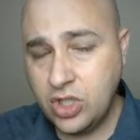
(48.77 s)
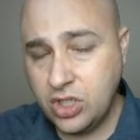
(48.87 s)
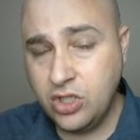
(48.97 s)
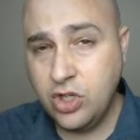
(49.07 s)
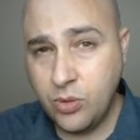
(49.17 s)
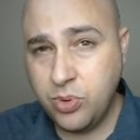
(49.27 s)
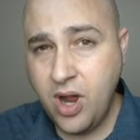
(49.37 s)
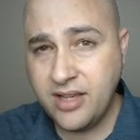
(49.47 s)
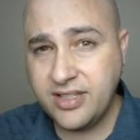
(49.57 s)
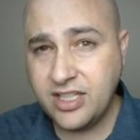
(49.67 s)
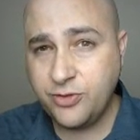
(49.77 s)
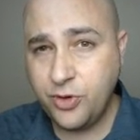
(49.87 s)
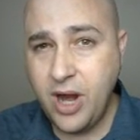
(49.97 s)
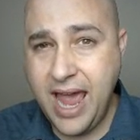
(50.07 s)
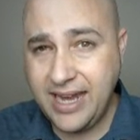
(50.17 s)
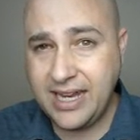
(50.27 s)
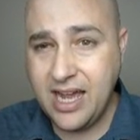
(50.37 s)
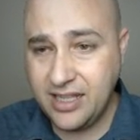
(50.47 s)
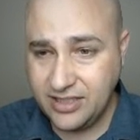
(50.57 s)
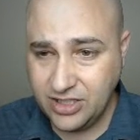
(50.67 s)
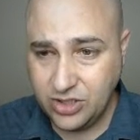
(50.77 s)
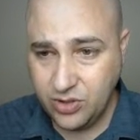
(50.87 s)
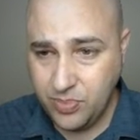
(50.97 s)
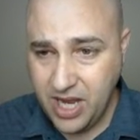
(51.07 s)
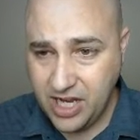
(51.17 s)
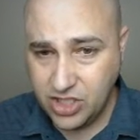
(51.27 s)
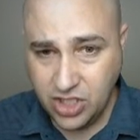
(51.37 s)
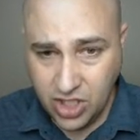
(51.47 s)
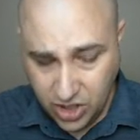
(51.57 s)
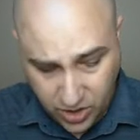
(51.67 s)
your process for adding content to a page.